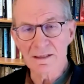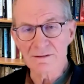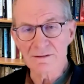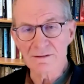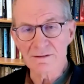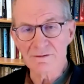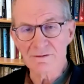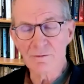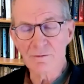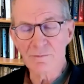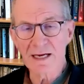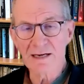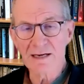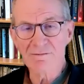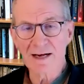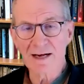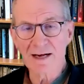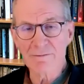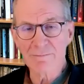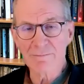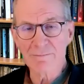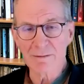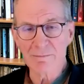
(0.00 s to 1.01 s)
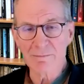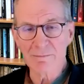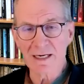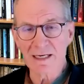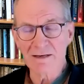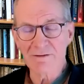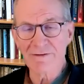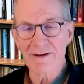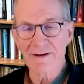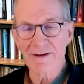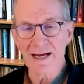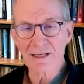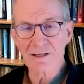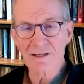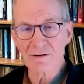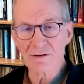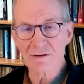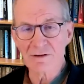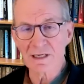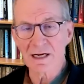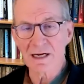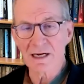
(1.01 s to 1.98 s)
Through my involvement in
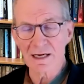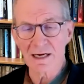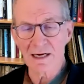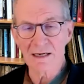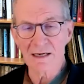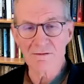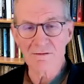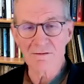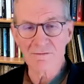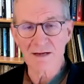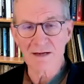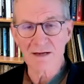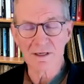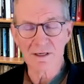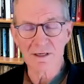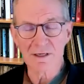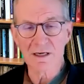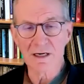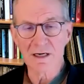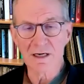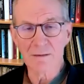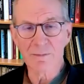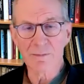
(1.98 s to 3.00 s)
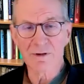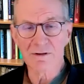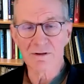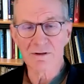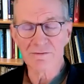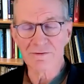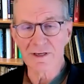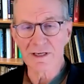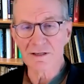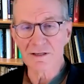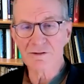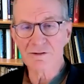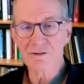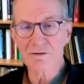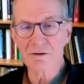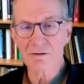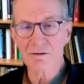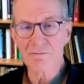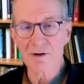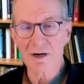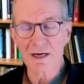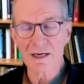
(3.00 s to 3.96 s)
manufacturing, I got involved in a number of
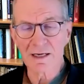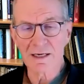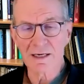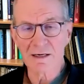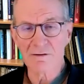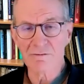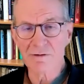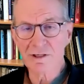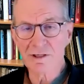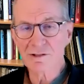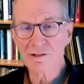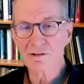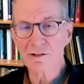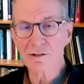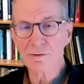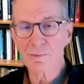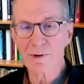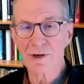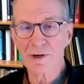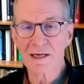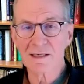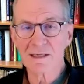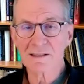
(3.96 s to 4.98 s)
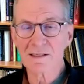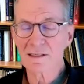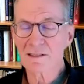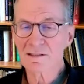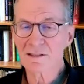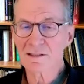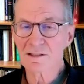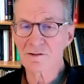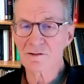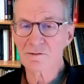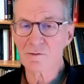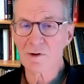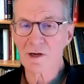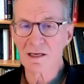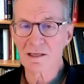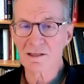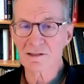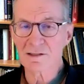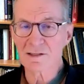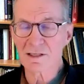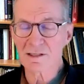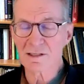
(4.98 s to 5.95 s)
industry-related research projects as well
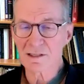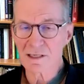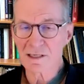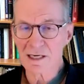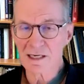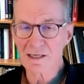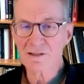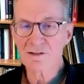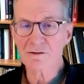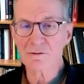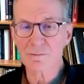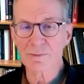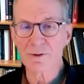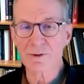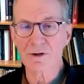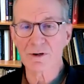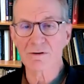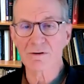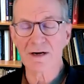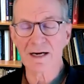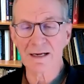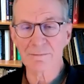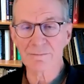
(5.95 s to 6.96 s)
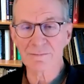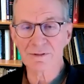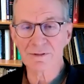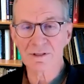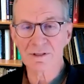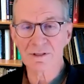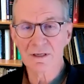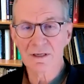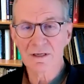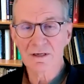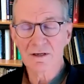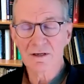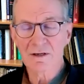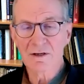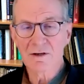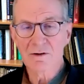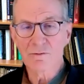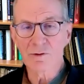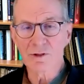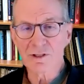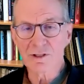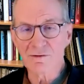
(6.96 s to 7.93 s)
as educational programs,
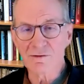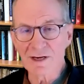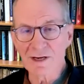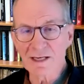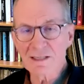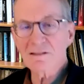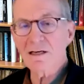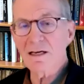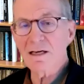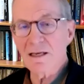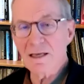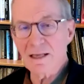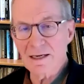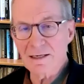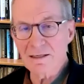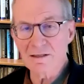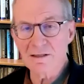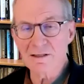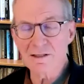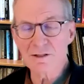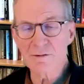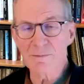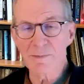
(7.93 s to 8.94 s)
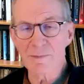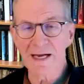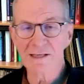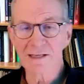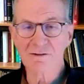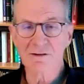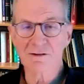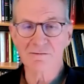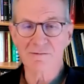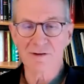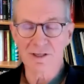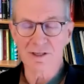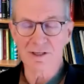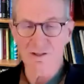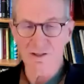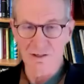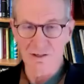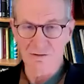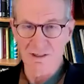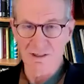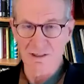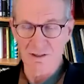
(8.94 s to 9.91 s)
which eventually led to this Master of
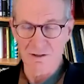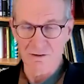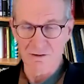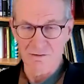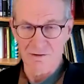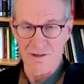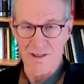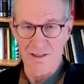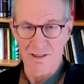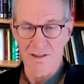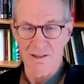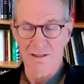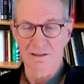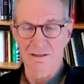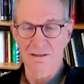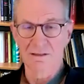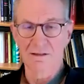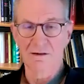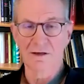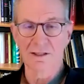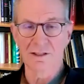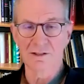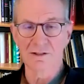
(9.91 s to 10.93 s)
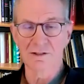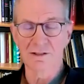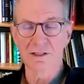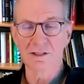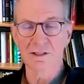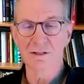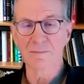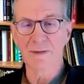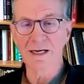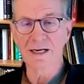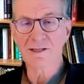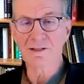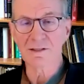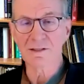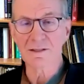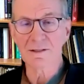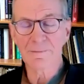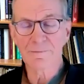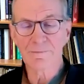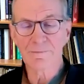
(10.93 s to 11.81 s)
Engineering degree that Arjun just mentioned.